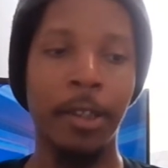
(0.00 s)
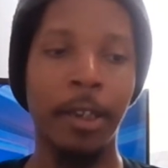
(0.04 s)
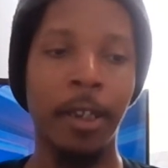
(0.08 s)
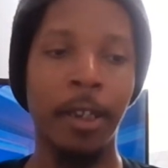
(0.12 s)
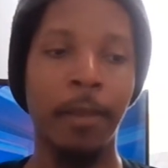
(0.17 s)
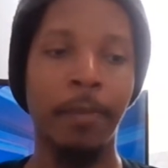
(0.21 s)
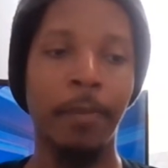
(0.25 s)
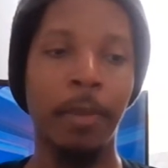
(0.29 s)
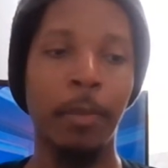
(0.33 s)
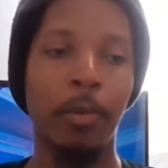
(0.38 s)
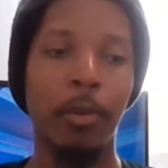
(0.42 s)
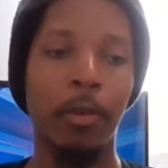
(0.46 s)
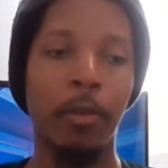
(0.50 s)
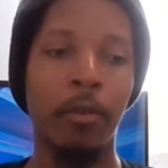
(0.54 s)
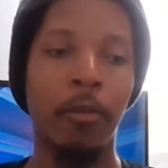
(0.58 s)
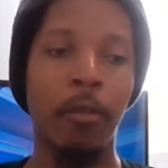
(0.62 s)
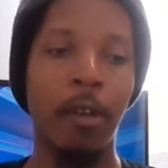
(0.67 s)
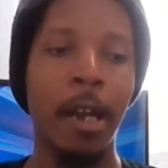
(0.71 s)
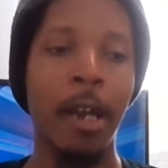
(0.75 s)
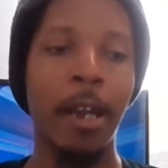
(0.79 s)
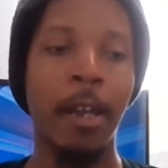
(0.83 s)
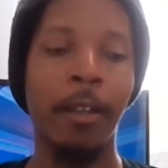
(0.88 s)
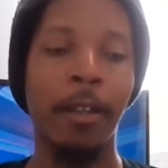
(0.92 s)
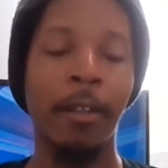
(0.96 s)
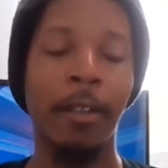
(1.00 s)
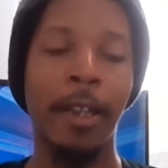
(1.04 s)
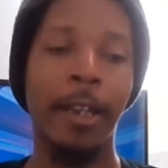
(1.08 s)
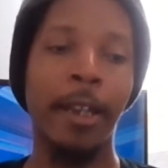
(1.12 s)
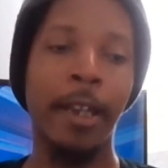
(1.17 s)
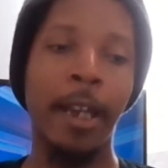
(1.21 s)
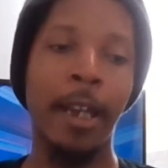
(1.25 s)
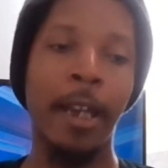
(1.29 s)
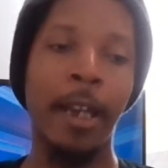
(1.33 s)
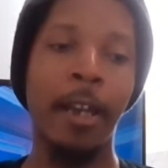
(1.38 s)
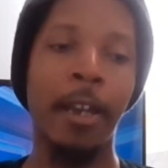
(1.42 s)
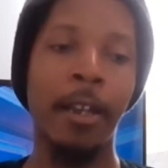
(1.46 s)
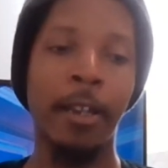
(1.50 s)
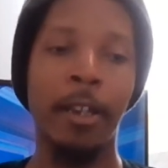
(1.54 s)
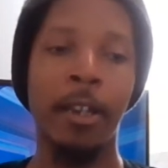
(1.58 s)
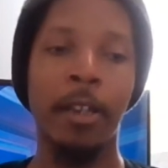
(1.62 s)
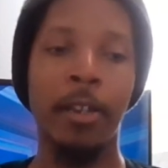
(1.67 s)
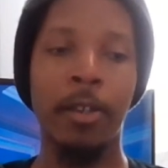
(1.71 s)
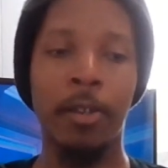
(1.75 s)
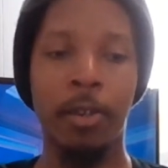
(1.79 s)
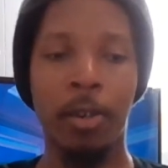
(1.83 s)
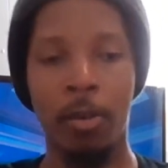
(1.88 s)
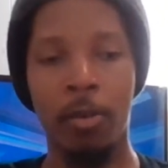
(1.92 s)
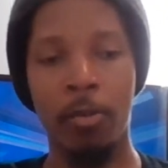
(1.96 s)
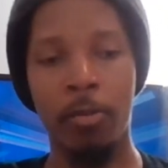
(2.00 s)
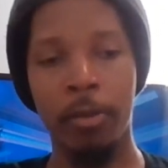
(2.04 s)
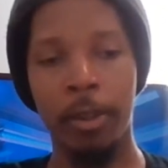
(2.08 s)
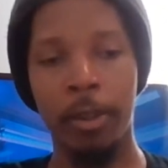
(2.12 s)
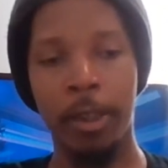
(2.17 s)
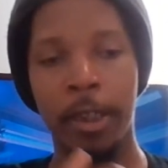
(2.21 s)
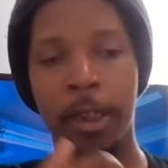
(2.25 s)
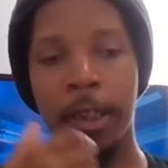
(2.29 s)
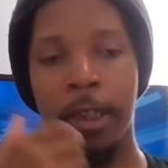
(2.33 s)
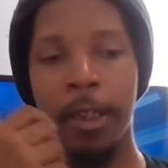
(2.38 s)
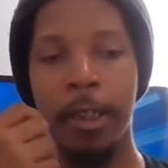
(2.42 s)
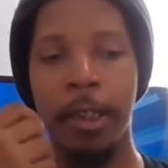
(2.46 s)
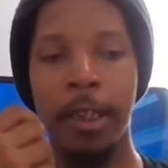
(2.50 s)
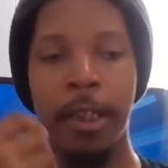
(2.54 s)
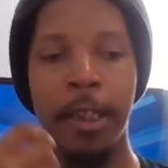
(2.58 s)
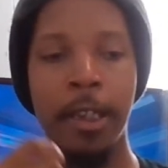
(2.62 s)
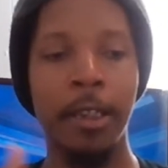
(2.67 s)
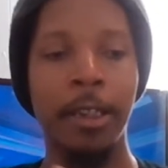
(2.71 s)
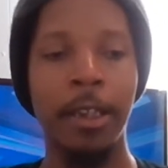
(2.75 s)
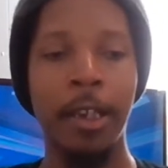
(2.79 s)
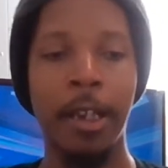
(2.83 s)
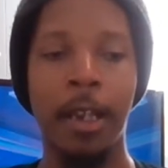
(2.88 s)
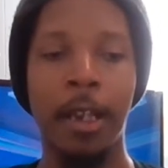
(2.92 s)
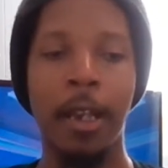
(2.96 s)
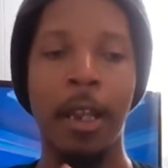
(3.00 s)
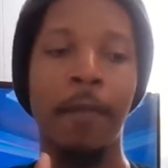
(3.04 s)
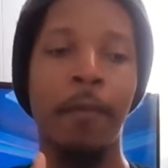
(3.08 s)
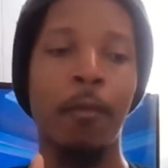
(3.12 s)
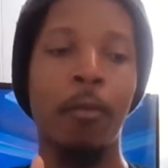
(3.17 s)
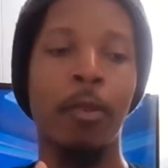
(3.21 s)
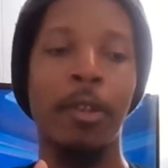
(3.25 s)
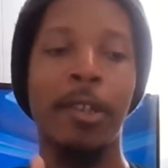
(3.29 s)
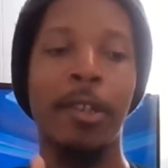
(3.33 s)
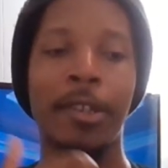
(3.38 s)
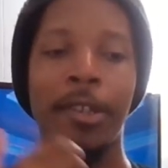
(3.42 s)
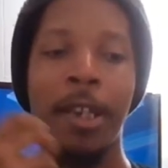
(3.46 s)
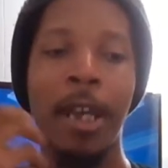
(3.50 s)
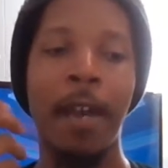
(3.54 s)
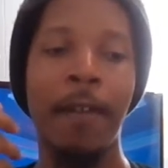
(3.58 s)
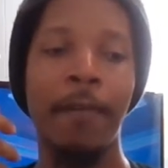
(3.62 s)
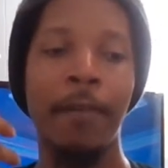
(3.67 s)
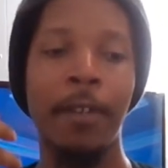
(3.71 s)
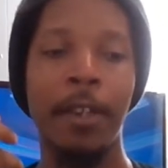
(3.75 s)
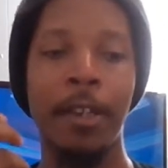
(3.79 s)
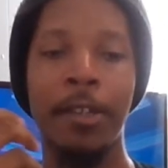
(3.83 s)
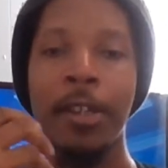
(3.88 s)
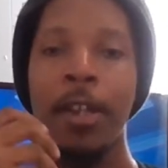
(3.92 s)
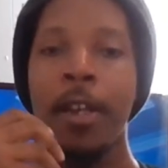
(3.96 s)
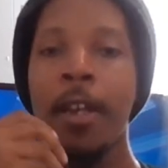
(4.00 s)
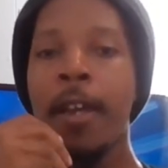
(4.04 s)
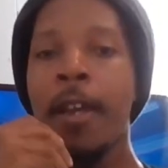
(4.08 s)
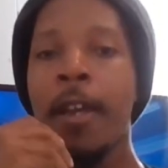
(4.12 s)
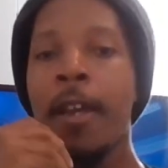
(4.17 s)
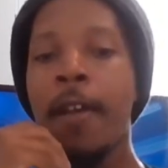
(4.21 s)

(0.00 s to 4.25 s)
seeing people cry like Anna and Tony and EJ and everyone just having this